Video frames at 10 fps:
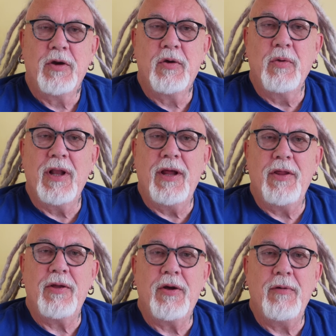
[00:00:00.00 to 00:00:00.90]
Google
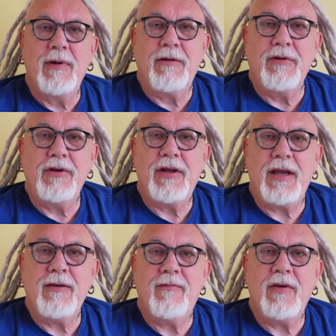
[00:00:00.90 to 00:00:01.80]
Earth go around and
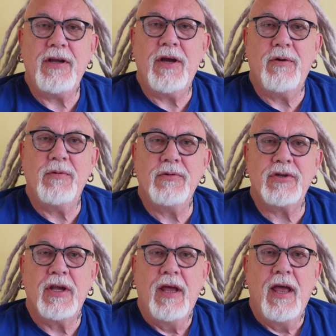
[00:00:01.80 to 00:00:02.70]
take
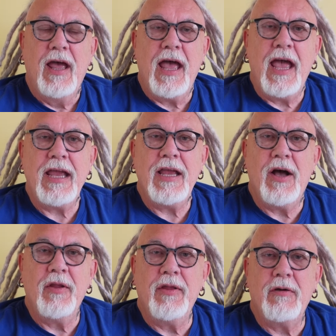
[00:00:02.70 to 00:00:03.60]
videos
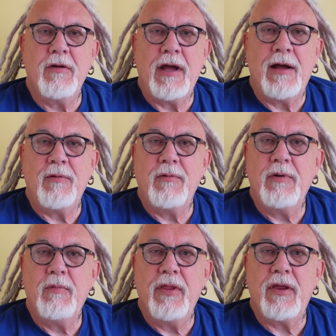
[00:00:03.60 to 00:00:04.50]
a, on the
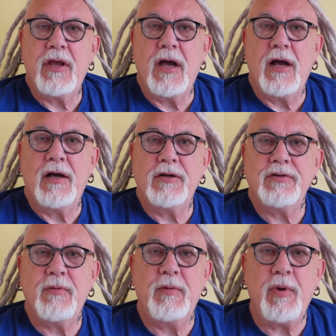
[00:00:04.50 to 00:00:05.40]
ground with
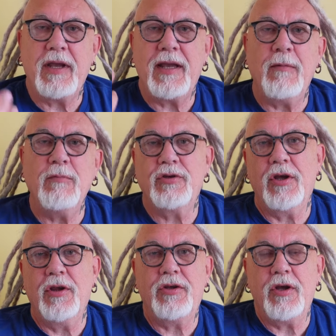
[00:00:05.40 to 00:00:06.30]
cars with big cameras
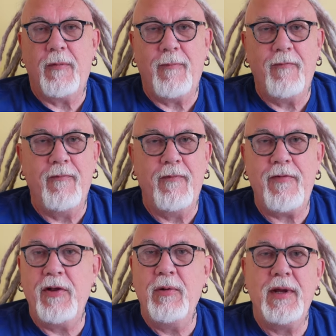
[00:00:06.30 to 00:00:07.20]
on the top,
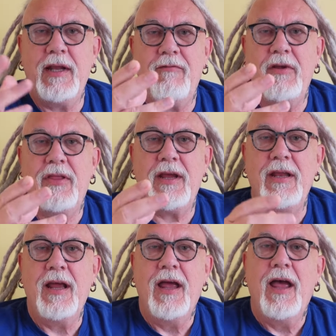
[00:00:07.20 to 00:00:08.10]
filming
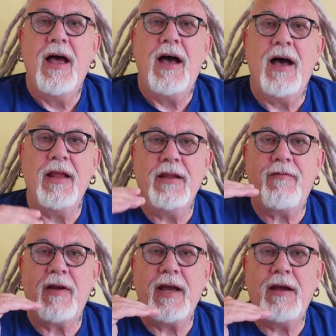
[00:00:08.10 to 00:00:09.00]
everything, and they
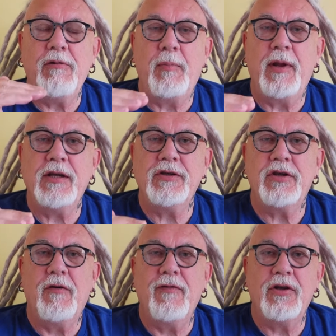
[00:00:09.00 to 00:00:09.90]
fly
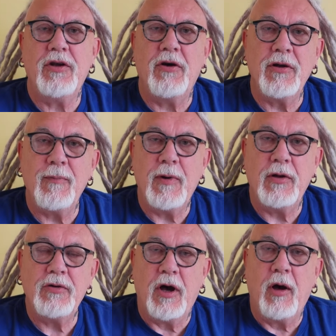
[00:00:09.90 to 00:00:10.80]
aeroplanes over the top,
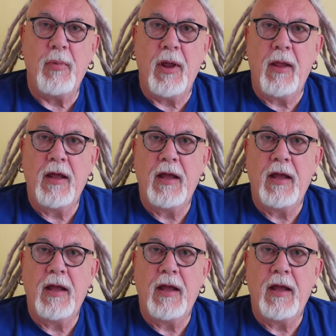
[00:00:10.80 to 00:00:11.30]
top